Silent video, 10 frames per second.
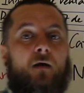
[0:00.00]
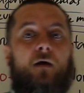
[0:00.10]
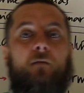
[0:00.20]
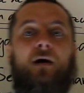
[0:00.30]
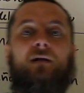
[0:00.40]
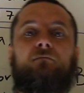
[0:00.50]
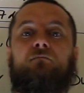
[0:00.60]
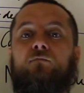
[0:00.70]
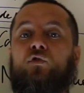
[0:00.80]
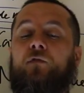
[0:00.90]

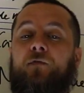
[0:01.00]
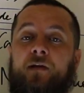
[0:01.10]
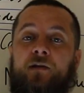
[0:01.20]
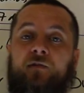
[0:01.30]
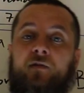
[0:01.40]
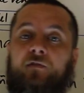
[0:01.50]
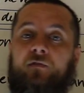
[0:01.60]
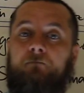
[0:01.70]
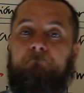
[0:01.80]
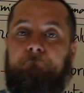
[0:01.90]
But to finish
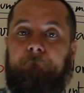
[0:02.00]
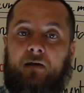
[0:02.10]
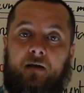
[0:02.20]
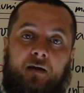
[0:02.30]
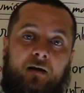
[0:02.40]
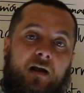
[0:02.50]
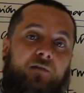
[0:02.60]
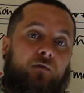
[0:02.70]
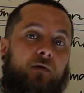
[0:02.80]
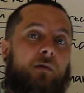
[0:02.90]
this
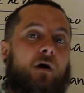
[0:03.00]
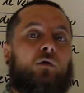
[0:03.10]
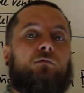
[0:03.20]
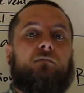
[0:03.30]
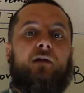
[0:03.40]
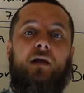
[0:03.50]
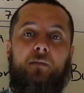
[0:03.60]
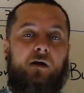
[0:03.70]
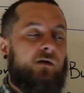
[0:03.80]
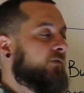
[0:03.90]
lesson about
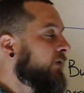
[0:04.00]
emails,